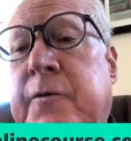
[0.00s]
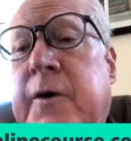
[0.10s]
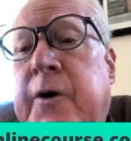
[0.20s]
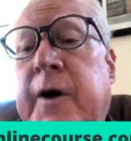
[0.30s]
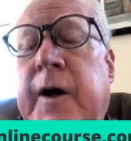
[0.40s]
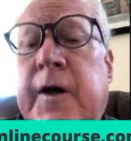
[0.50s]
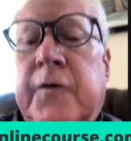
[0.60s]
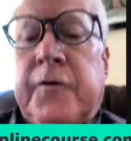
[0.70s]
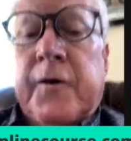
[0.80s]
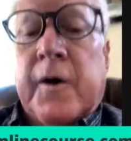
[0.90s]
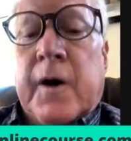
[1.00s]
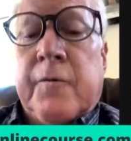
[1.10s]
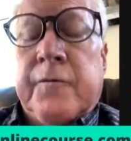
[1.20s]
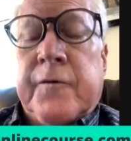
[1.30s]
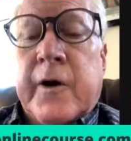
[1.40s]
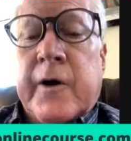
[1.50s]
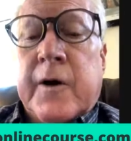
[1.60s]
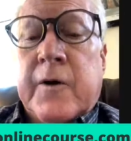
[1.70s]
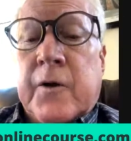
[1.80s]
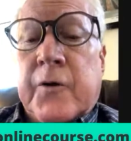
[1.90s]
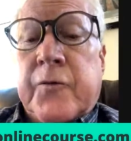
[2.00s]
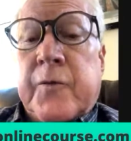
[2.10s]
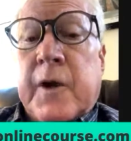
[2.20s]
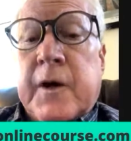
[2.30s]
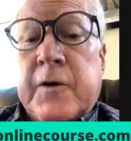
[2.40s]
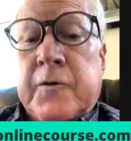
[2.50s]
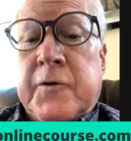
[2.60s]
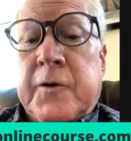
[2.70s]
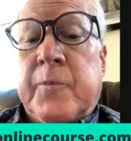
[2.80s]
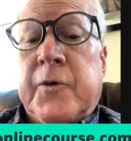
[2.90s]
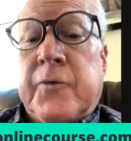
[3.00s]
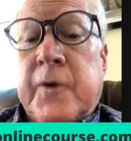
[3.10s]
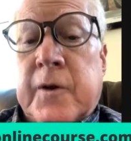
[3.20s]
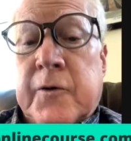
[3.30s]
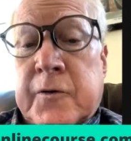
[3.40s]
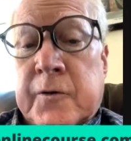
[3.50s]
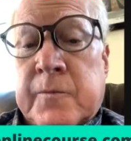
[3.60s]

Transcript: there is a very close relationship between the two.